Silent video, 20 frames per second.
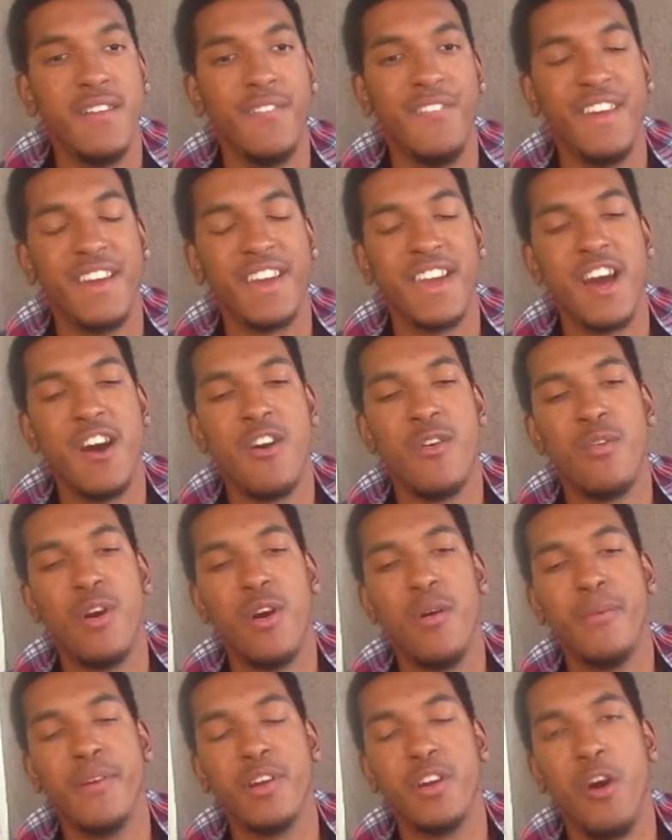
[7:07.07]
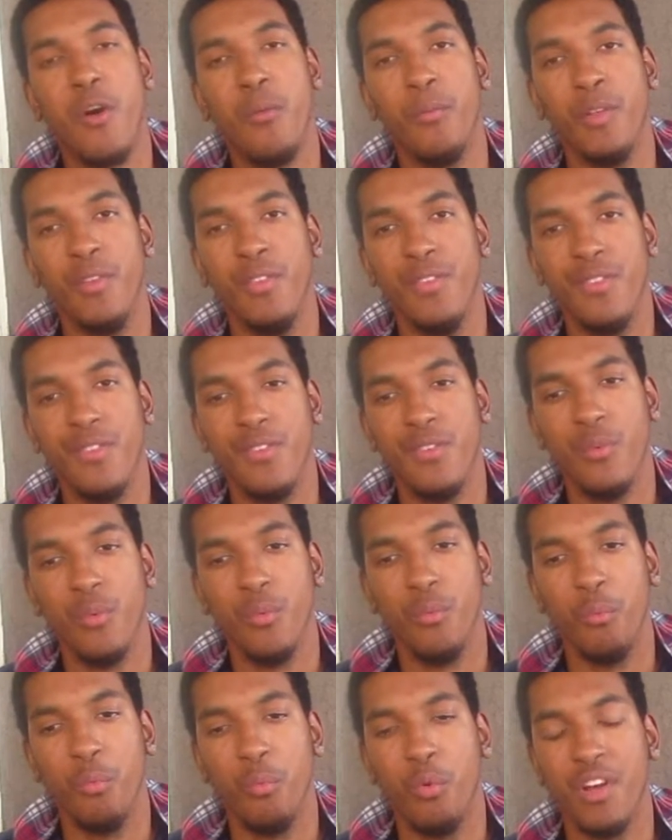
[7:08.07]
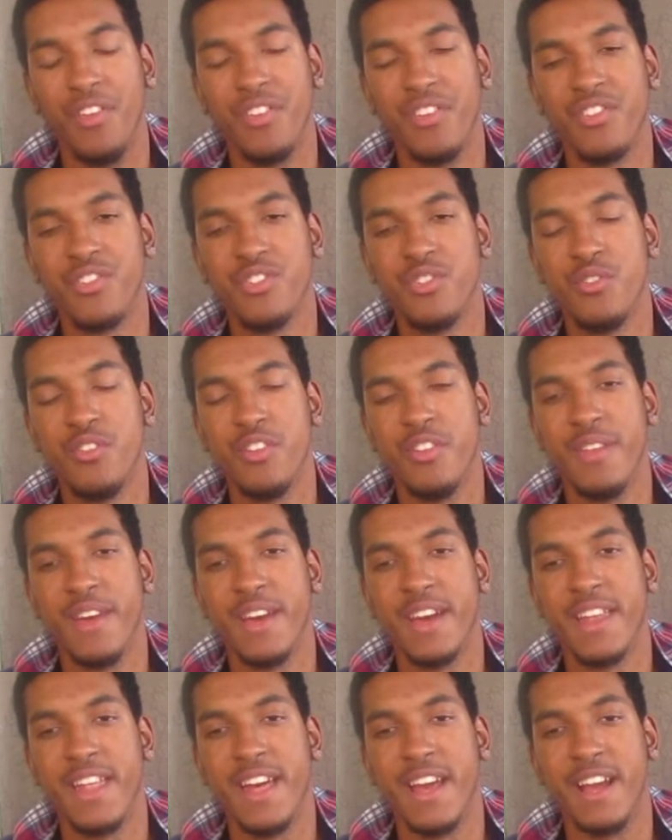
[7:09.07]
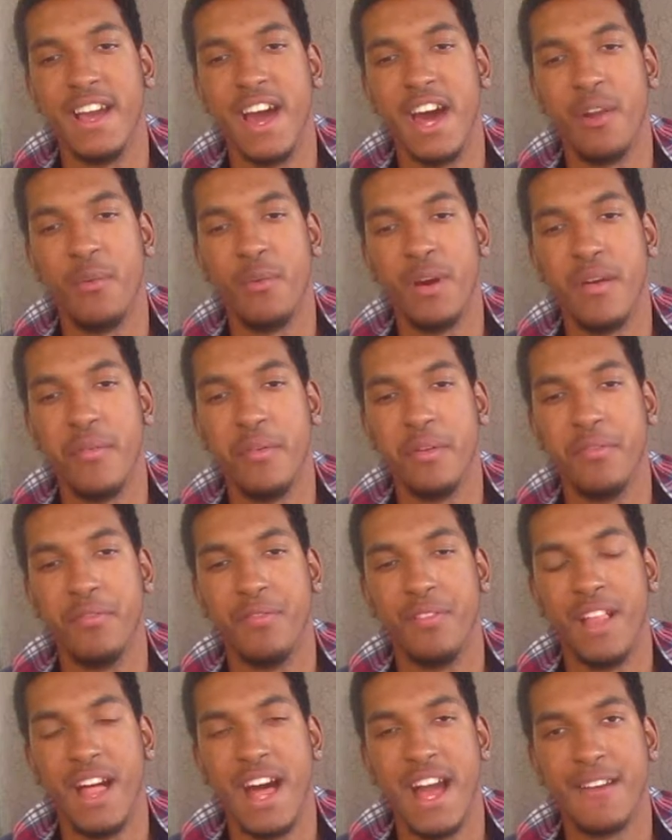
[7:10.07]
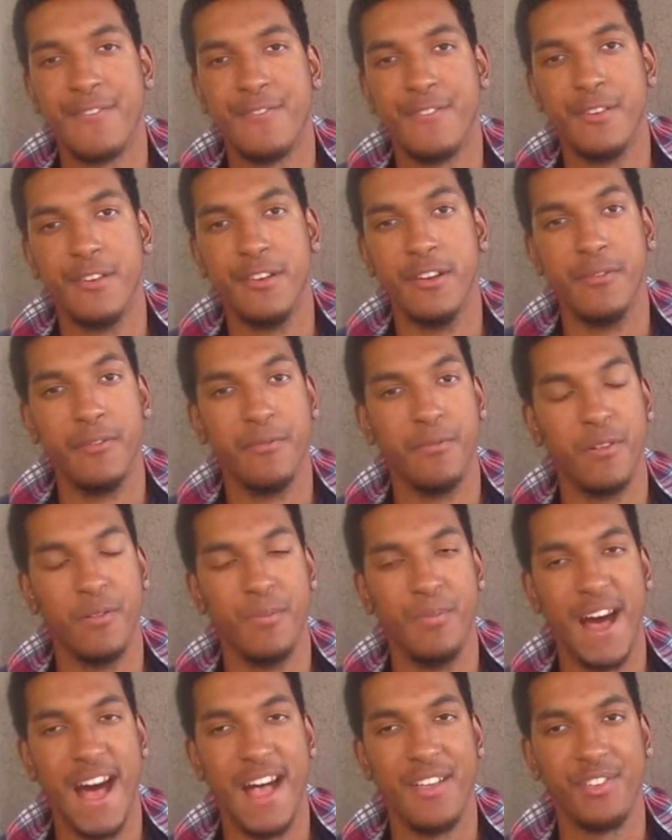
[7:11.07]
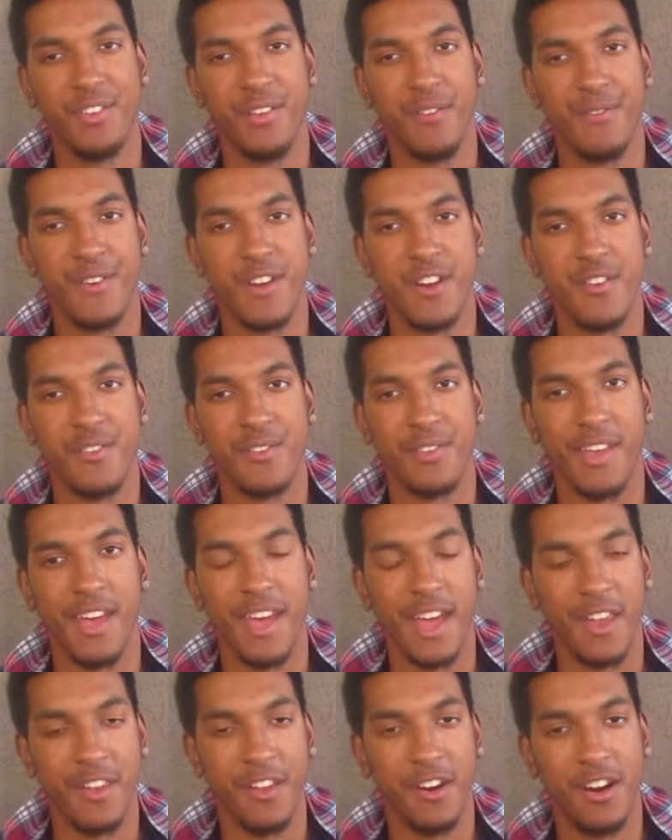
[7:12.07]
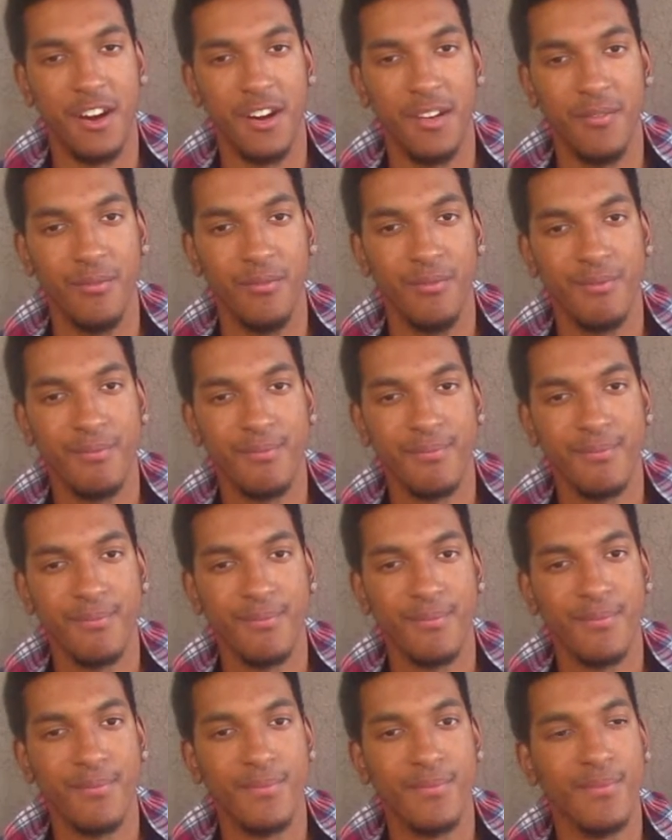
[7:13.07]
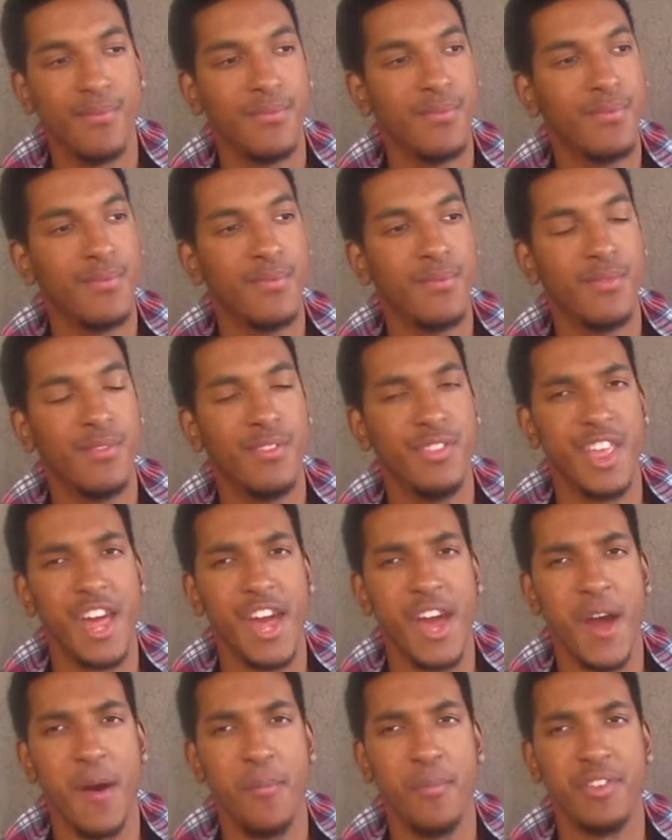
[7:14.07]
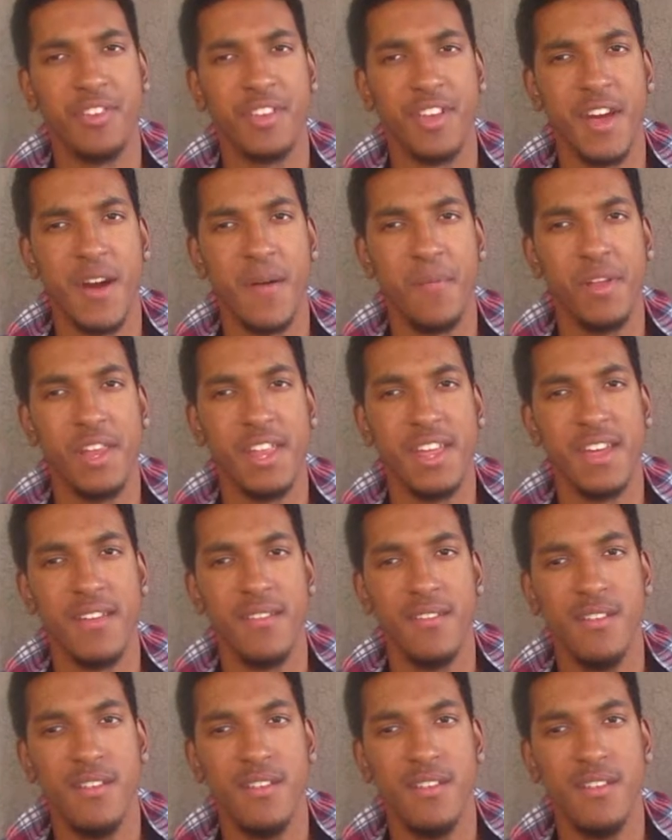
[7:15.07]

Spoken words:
Nickell Roby Coleman. Wasn't you the nigga that got away with a flag for pass interference and the helmet-to-helmet hit?